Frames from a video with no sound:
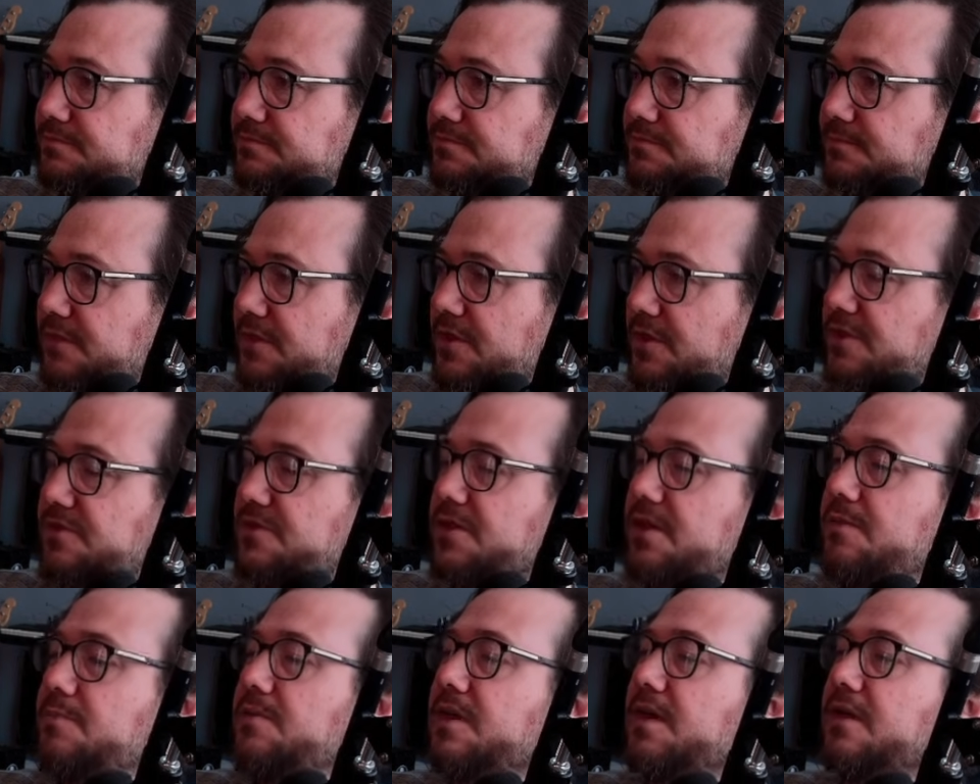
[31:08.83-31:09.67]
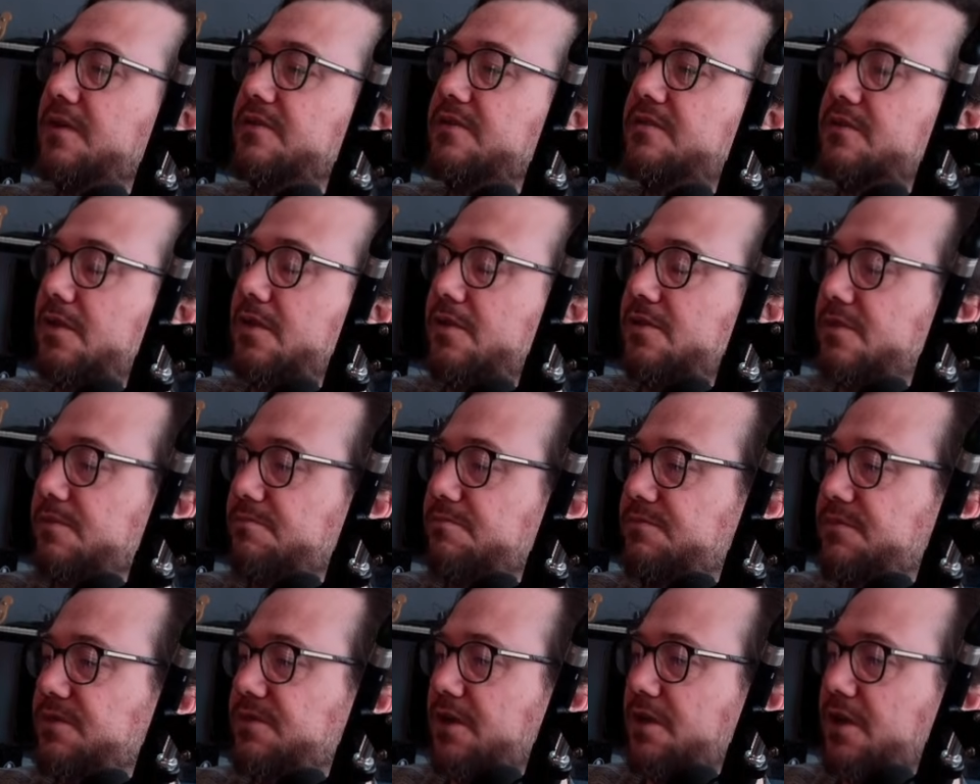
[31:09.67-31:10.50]
The theming is
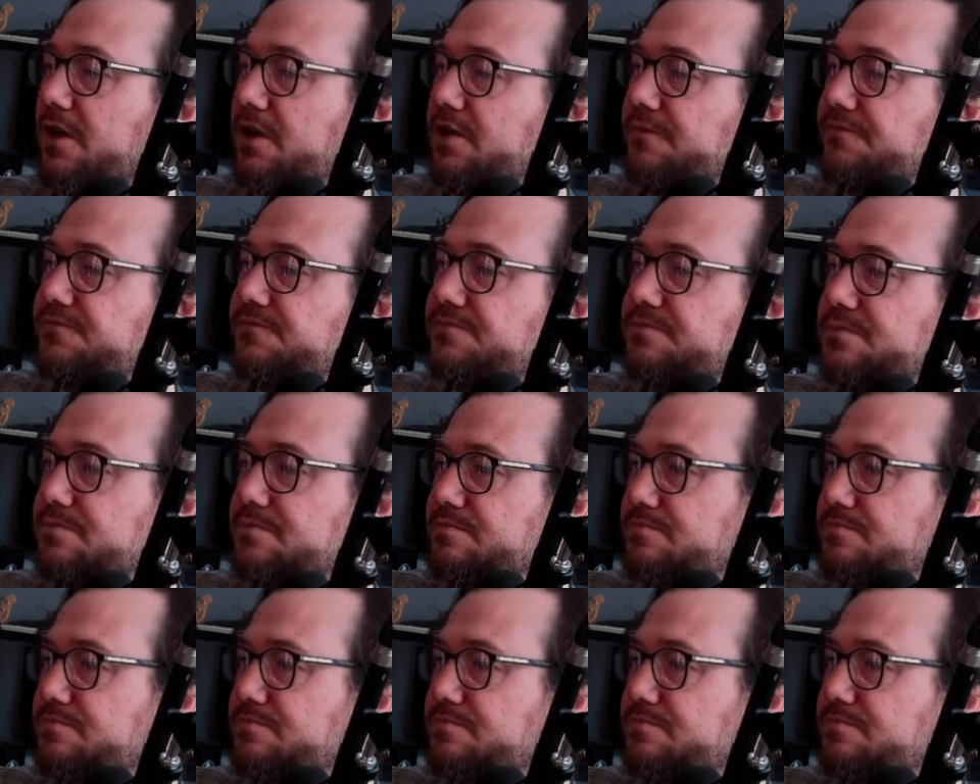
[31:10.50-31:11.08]
the kind of